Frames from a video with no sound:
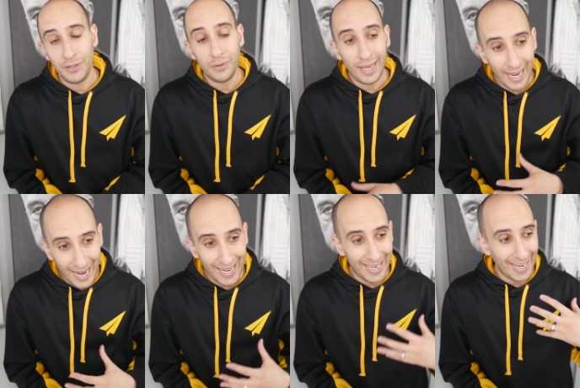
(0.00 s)
You
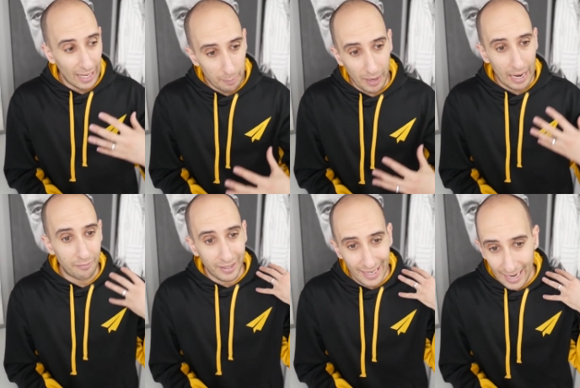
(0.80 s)
can't get up
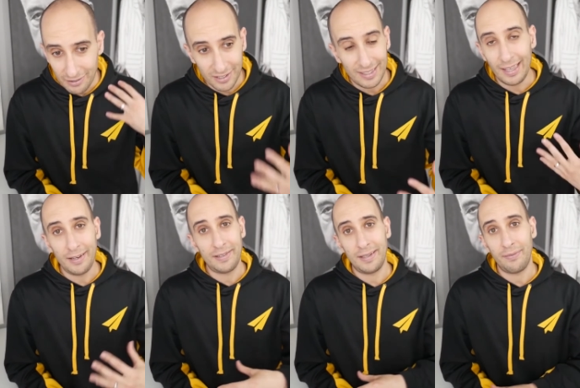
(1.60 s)
every day and just tell
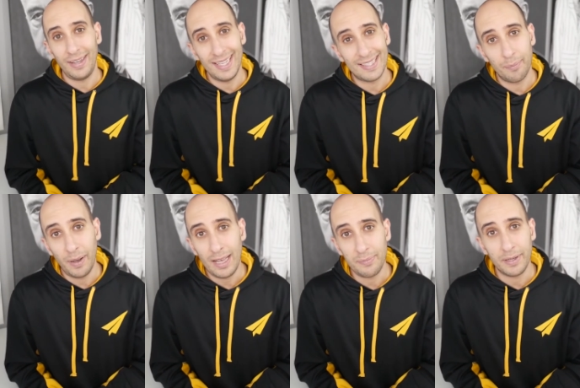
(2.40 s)
yourself it's the
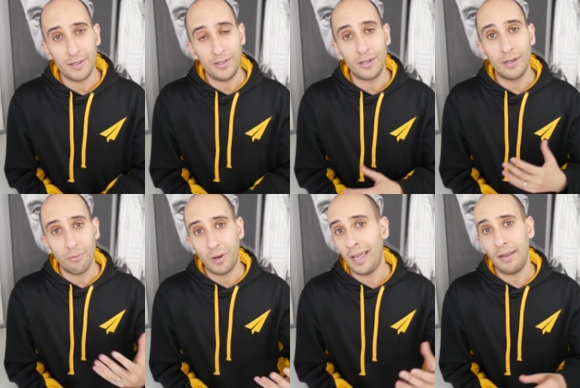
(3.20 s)
best because you're going to
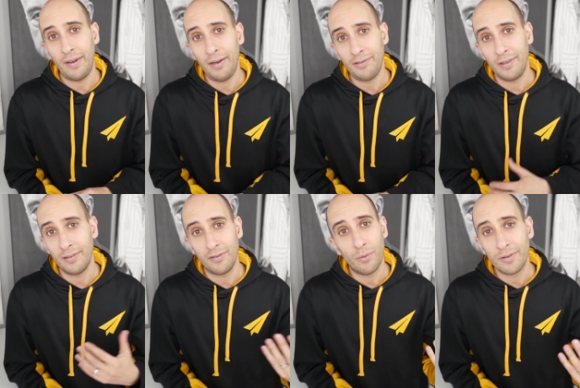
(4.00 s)
run out of energy.
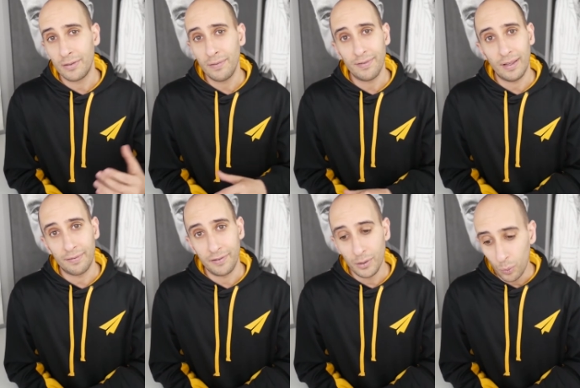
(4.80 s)
There's no reserves
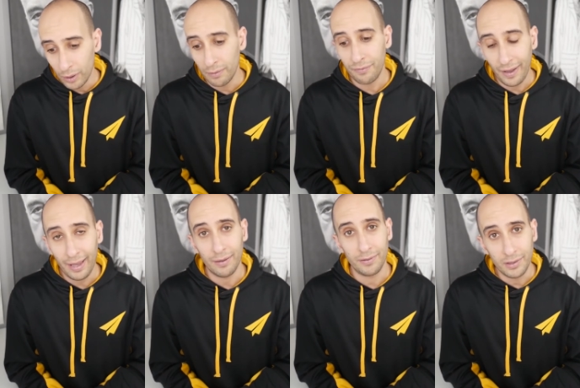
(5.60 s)
left. You will fail.